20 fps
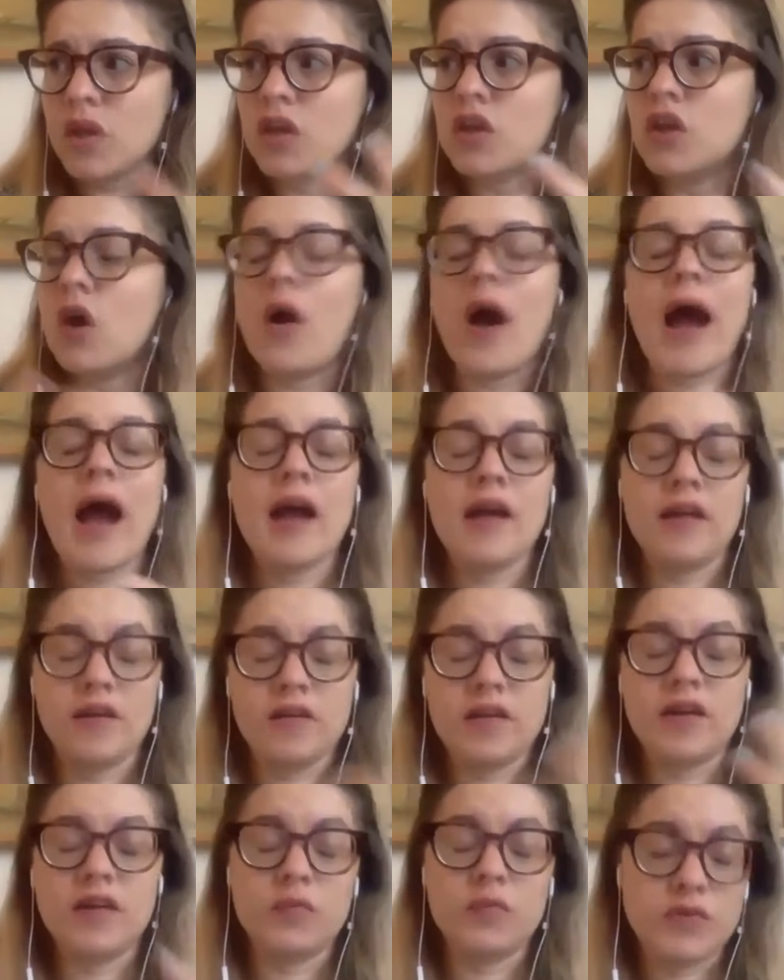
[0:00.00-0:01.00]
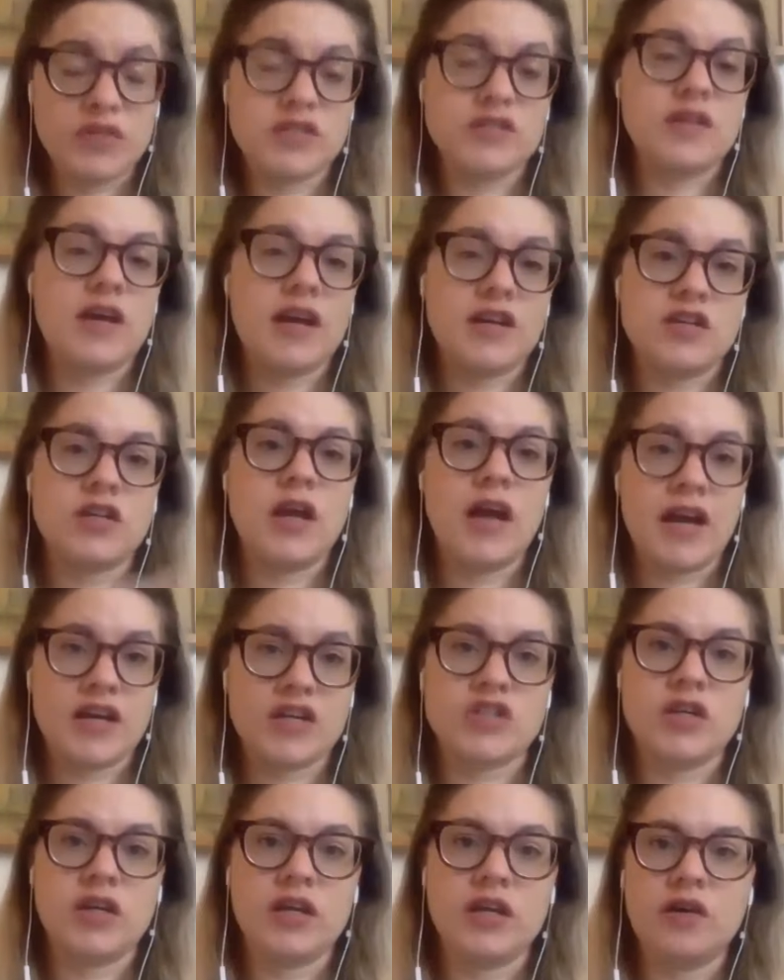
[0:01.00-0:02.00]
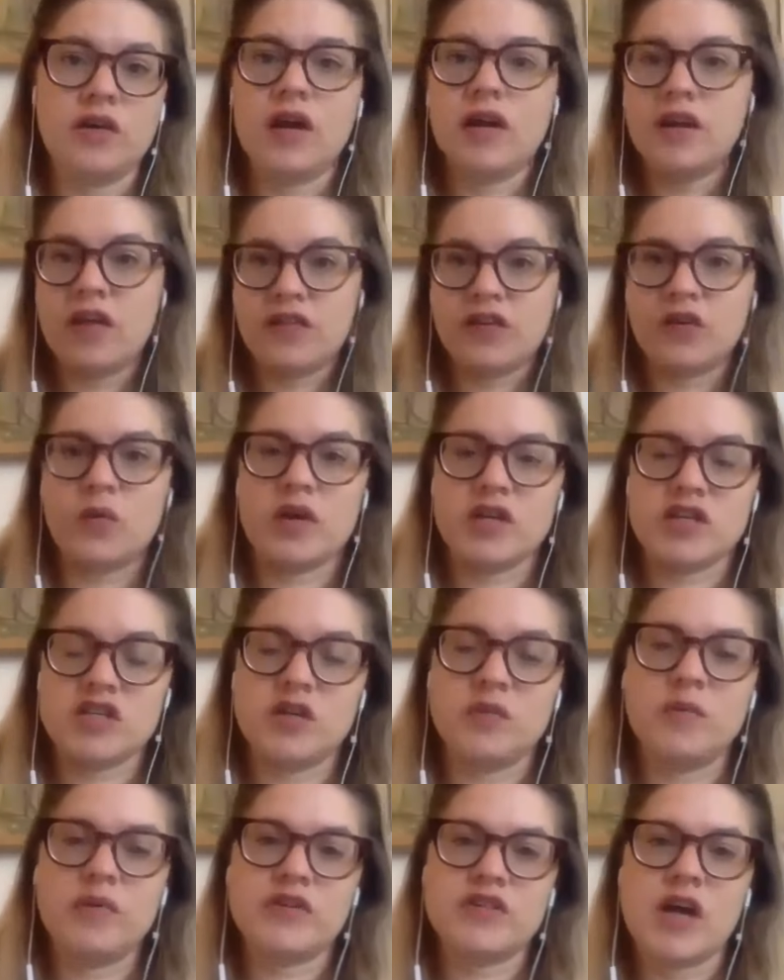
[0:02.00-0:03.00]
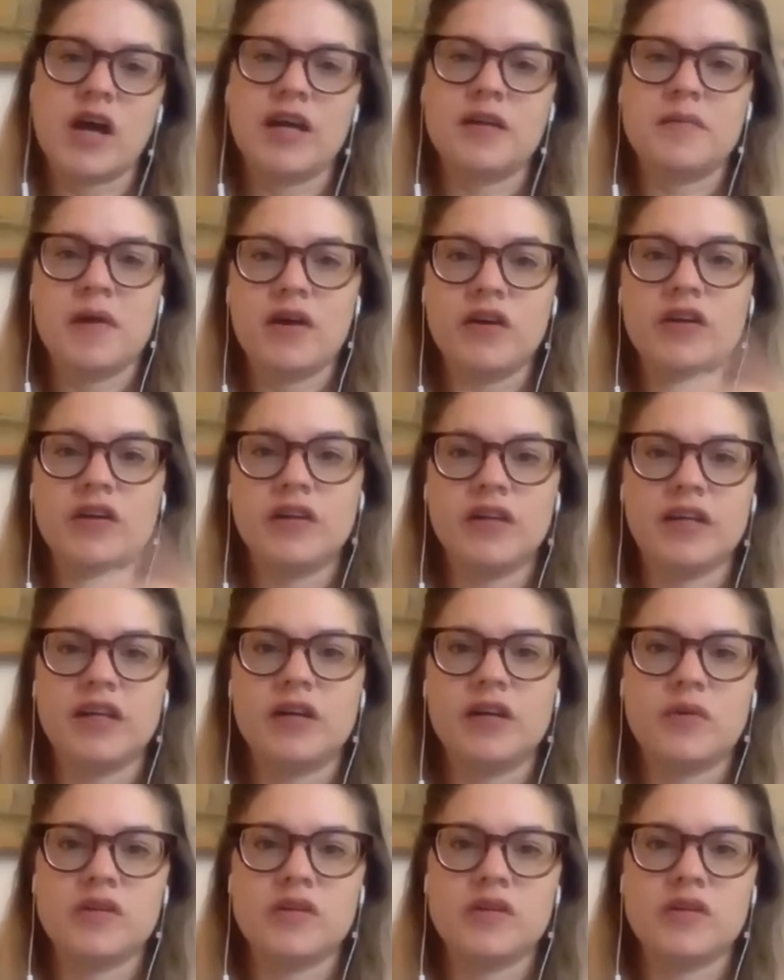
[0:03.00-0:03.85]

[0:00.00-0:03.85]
know, which is actually another question we were talking about earlier,